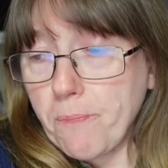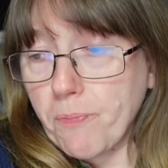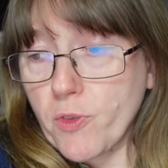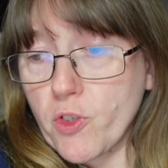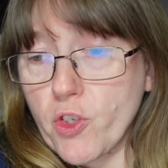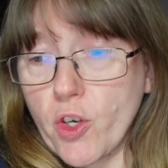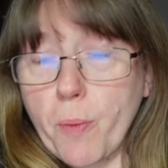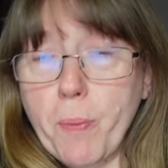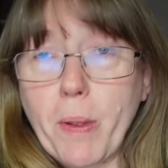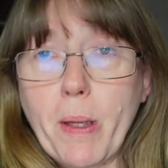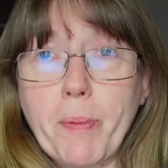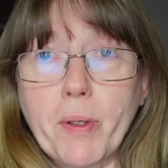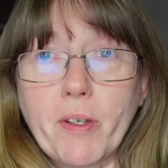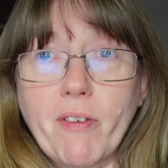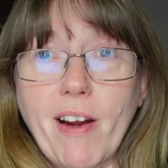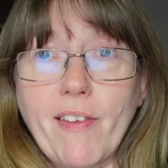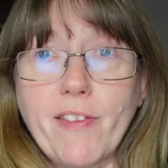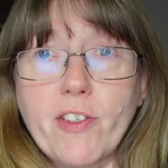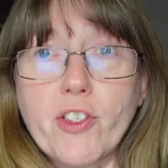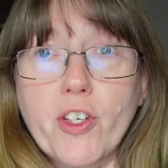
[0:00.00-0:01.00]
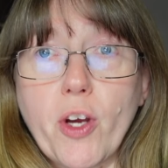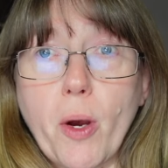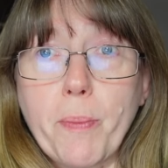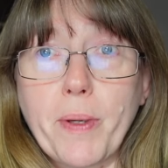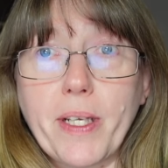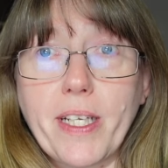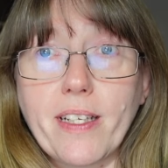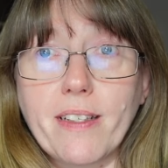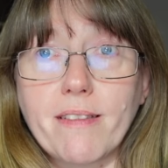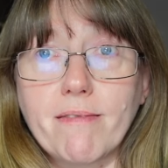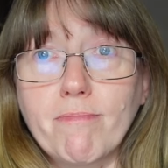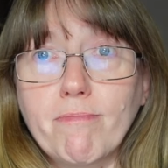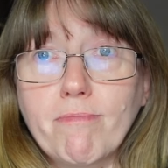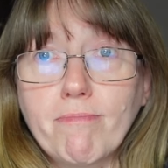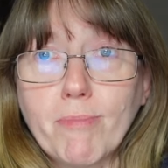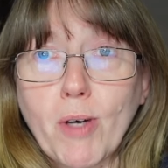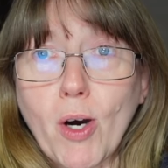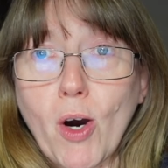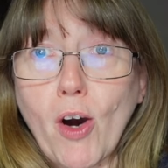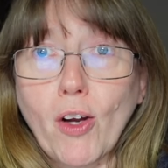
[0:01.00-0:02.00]
show people around the shop in a
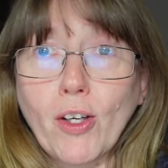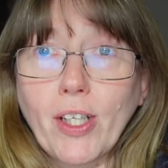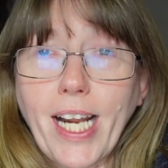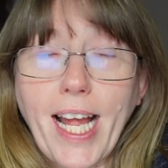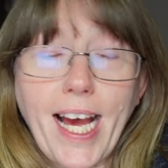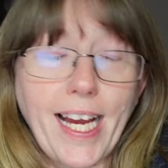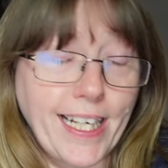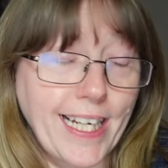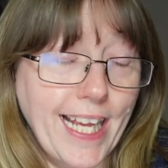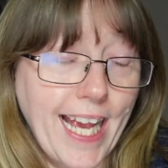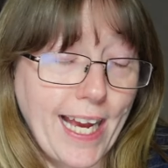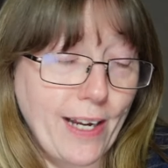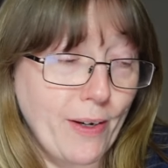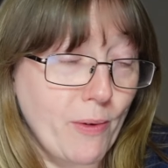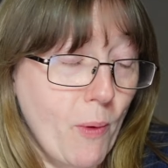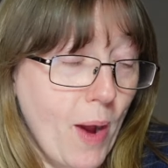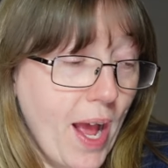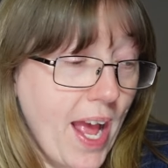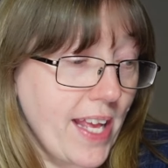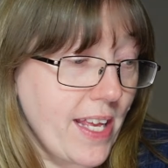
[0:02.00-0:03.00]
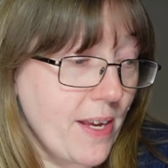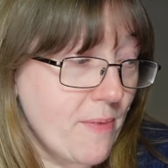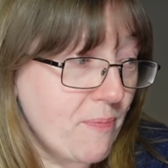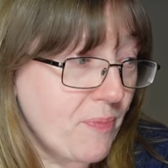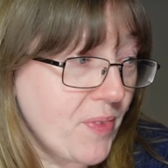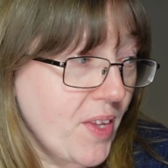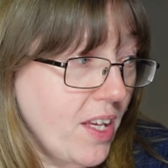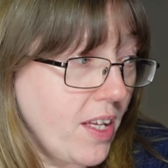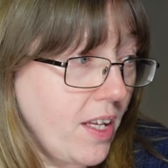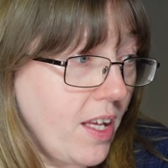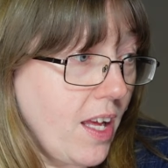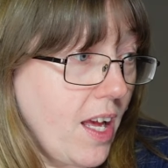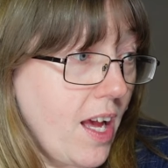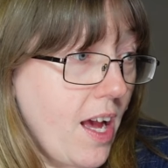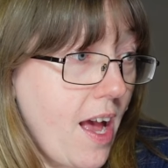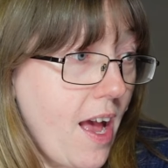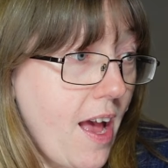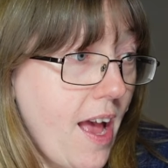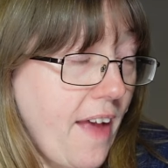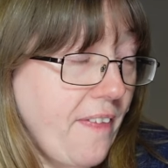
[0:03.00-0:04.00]
more online kind of way.
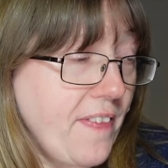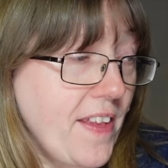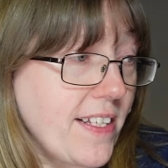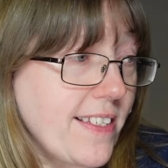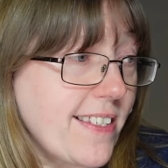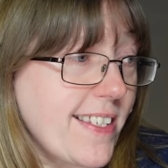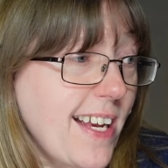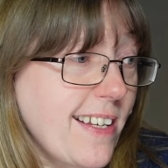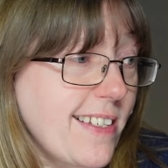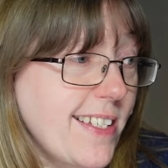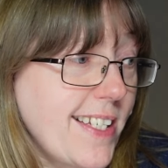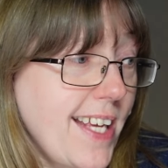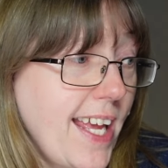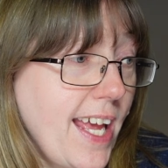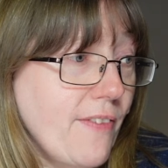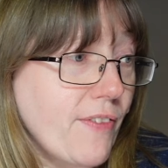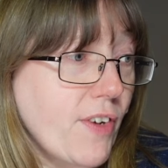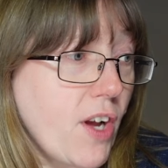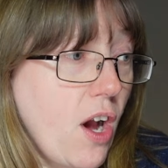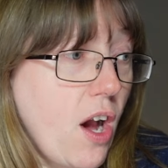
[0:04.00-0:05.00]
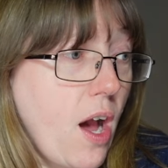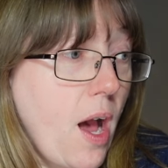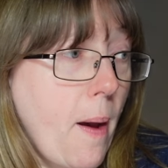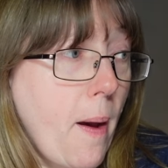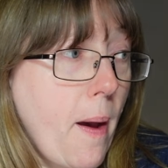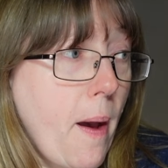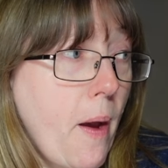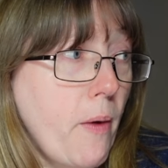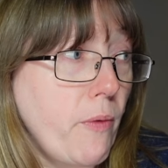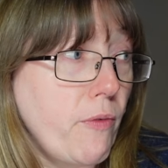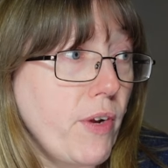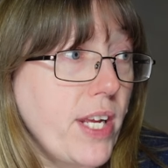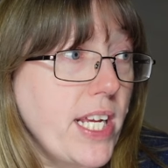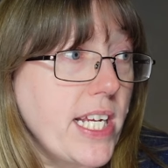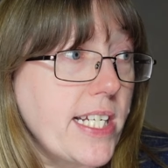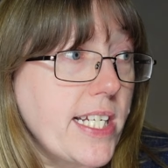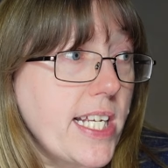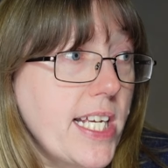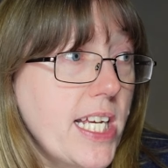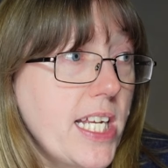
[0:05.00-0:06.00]
And then Saturday I've got a
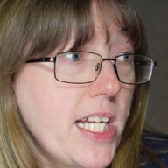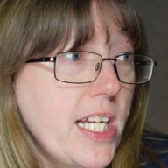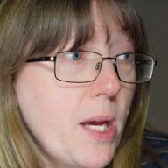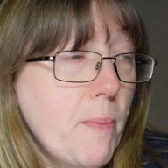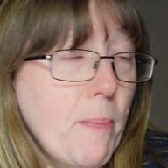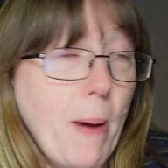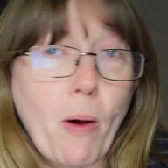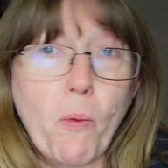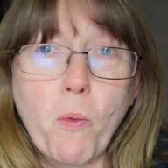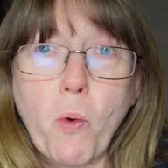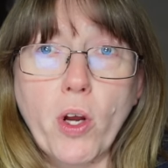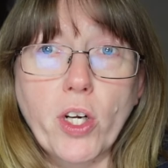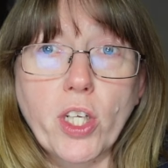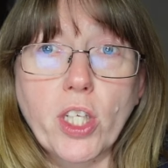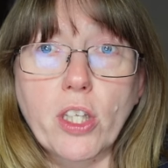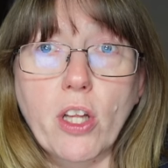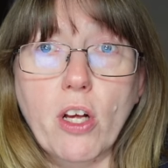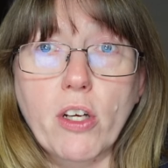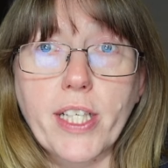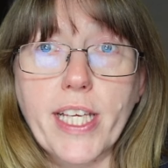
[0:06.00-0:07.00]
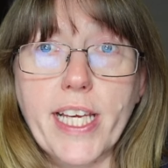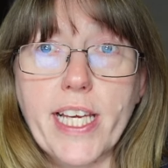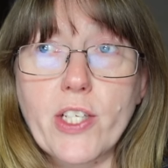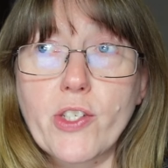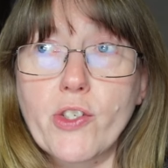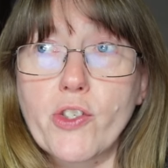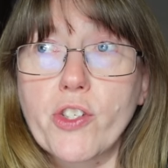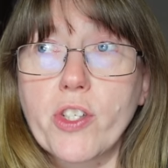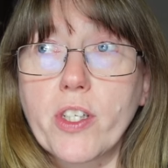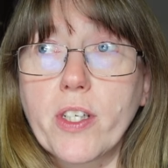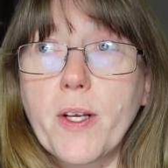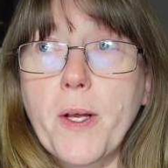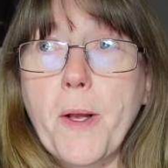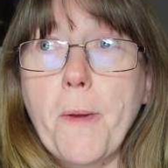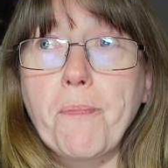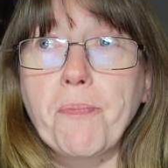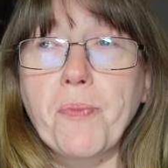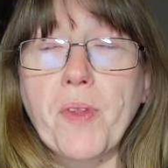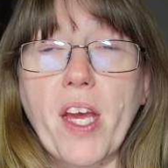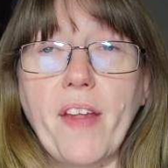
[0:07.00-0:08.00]
reading about 1 o'clock ish,
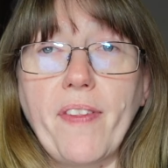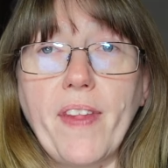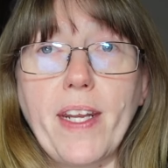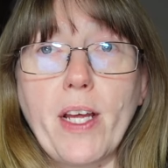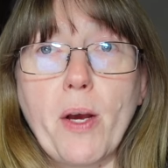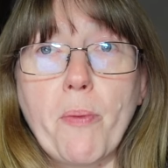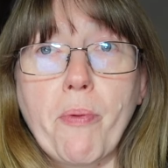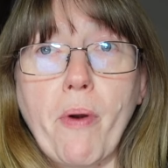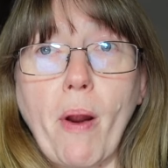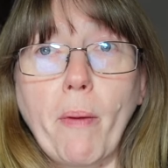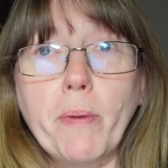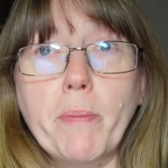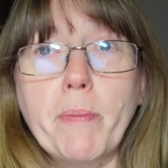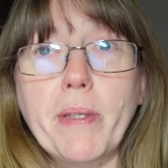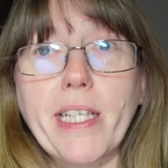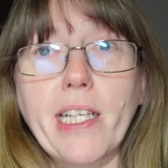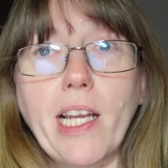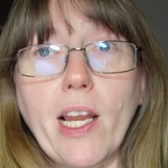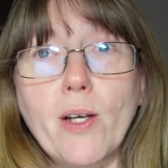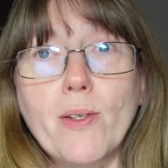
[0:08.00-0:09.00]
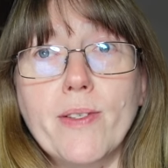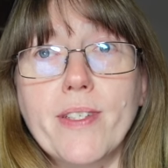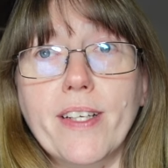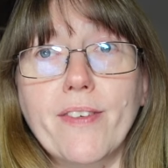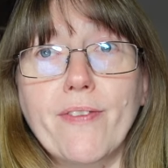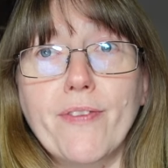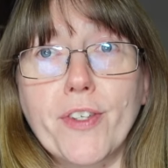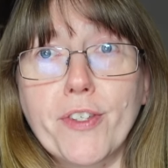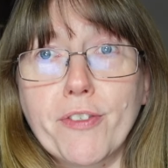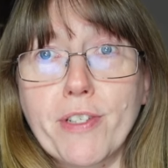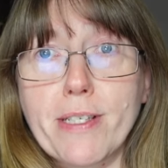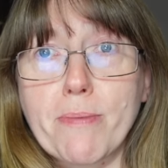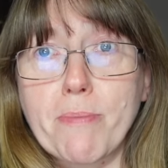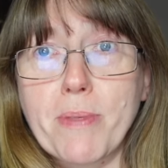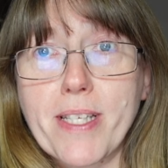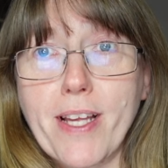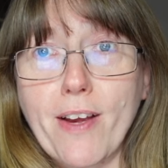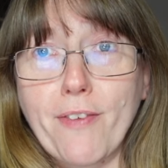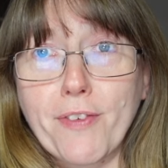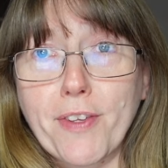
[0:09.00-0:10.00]
and then I'll probably be closing for
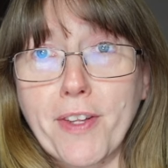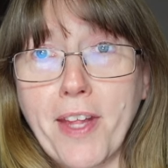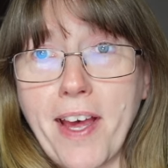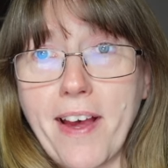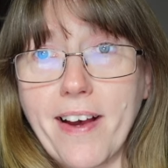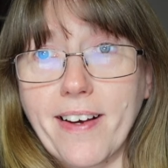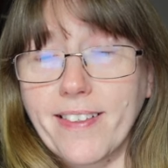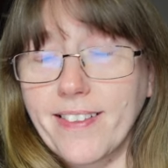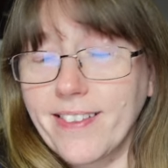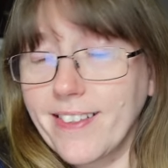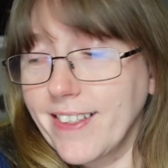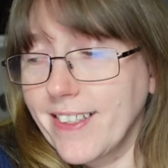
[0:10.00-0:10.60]
Christmas after that.